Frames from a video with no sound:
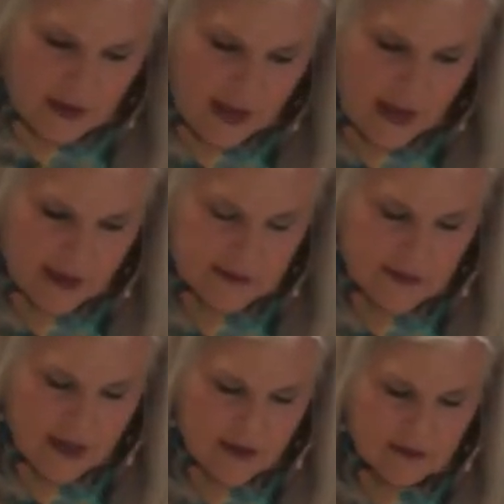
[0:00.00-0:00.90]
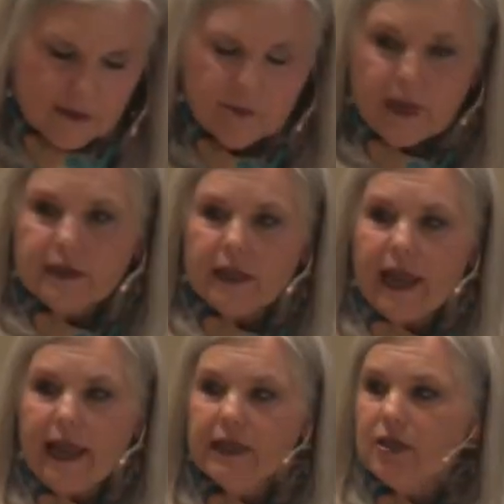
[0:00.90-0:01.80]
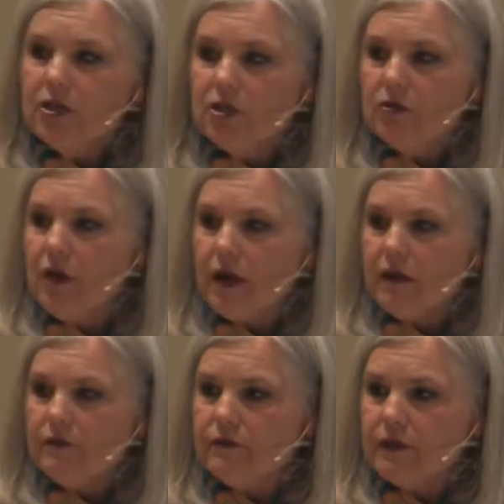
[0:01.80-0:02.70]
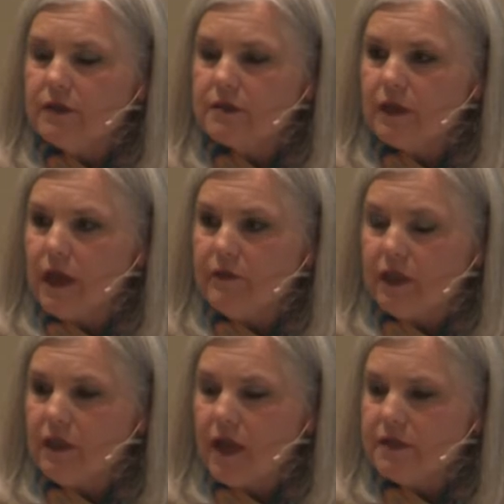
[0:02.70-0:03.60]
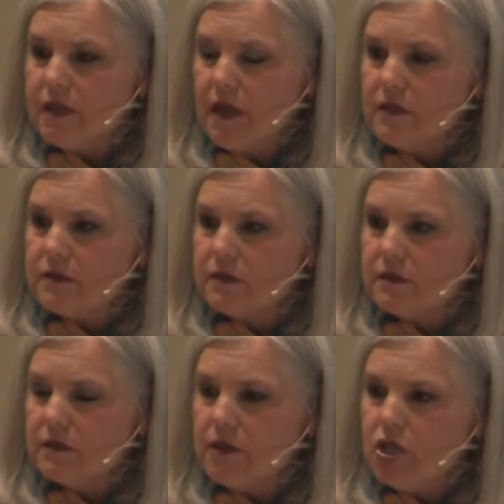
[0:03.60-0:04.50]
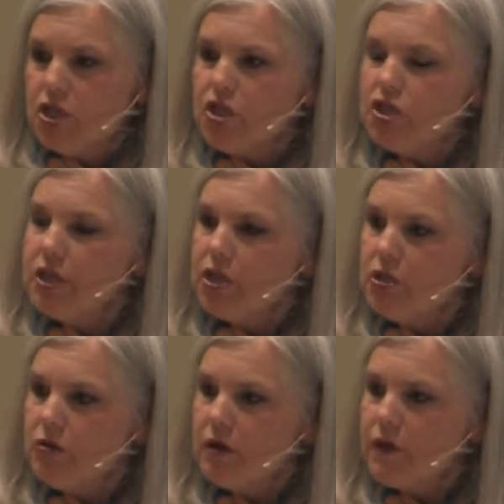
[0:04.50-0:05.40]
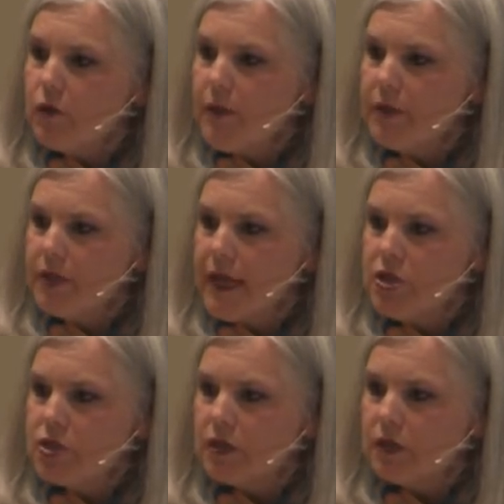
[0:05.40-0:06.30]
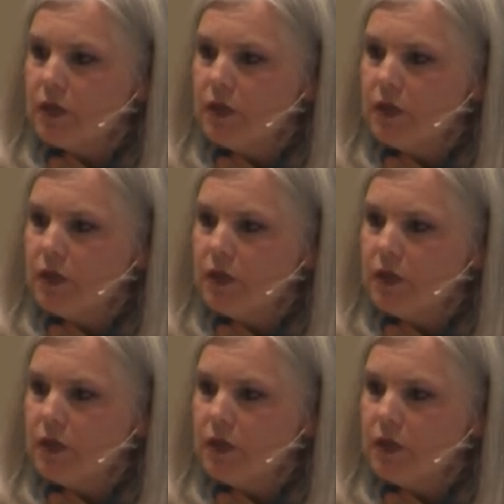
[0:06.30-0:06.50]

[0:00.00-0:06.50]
And but Hannah knew of this, of Eli's sons. She knew of their reputation.